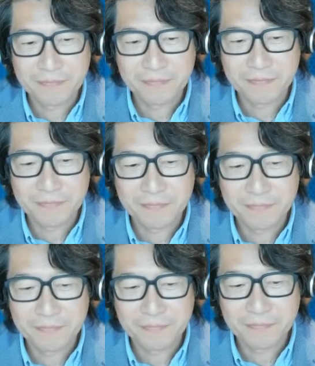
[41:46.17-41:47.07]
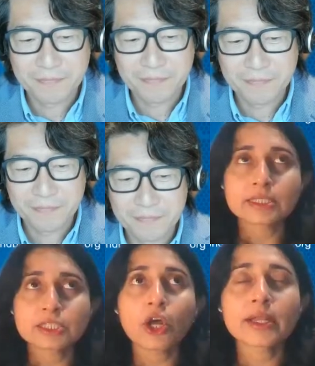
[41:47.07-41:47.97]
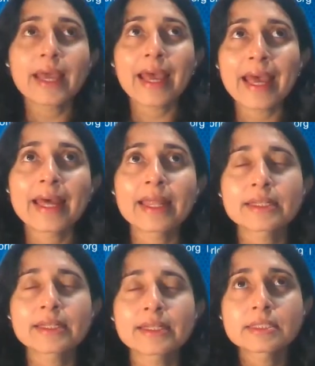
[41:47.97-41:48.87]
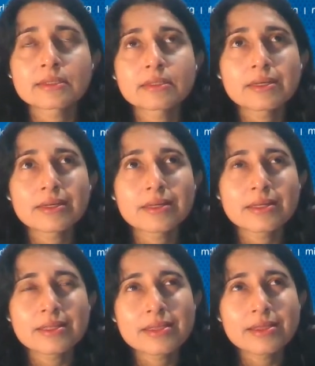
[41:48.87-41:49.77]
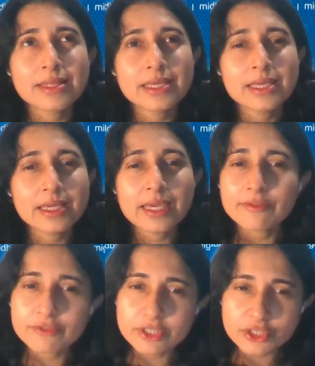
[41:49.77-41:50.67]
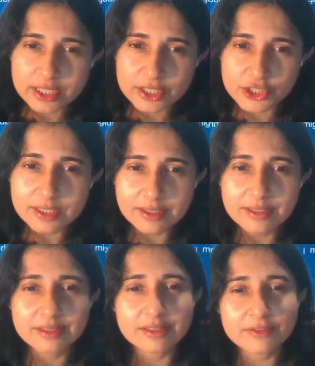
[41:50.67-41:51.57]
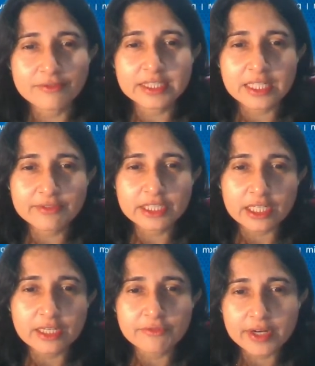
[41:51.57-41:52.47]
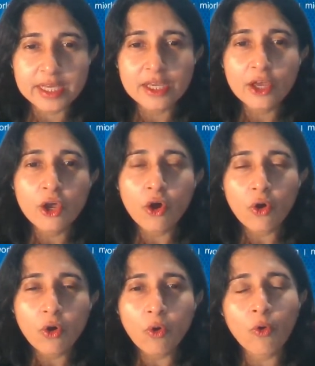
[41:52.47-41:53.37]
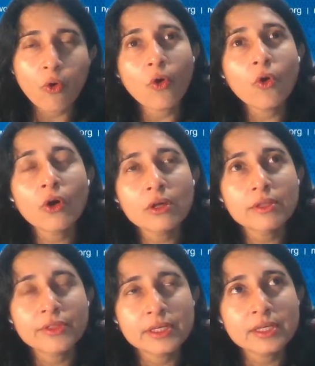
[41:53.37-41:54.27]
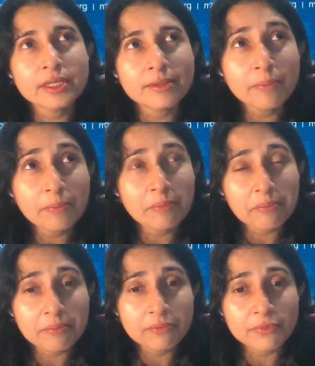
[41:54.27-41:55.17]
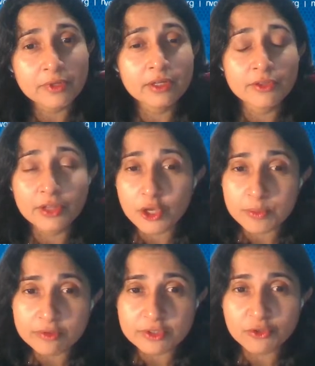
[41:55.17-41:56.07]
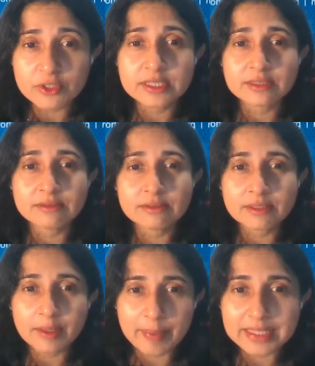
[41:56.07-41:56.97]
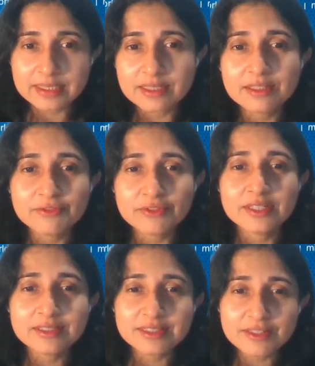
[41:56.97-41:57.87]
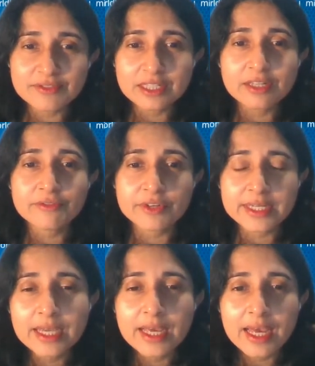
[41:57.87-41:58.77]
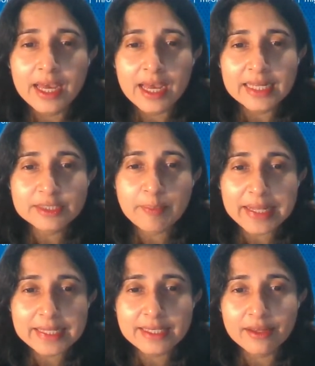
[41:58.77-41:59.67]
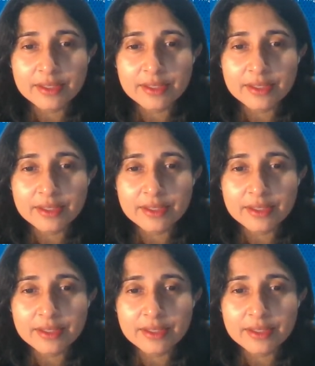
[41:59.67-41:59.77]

historically has not had the infrastructure for service delivery or the human resource capacity for service delivery as many